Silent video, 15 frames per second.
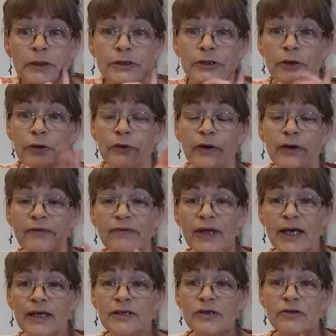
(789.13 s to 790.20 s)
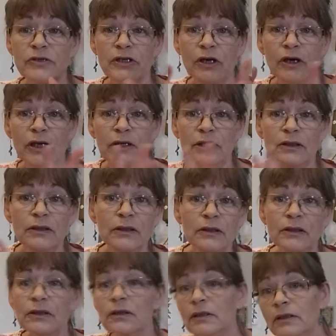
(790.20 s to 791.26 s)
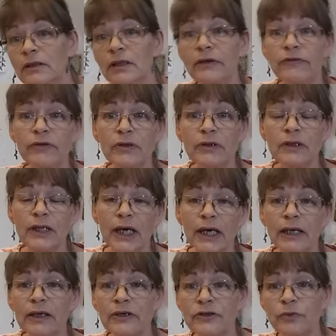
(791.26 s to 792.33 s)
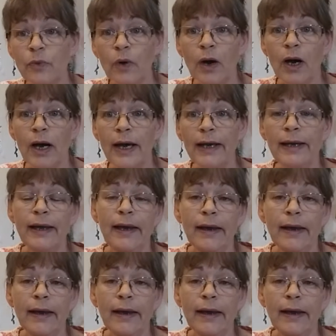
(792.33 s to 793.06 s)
So if things are starting to look a little different, that is why.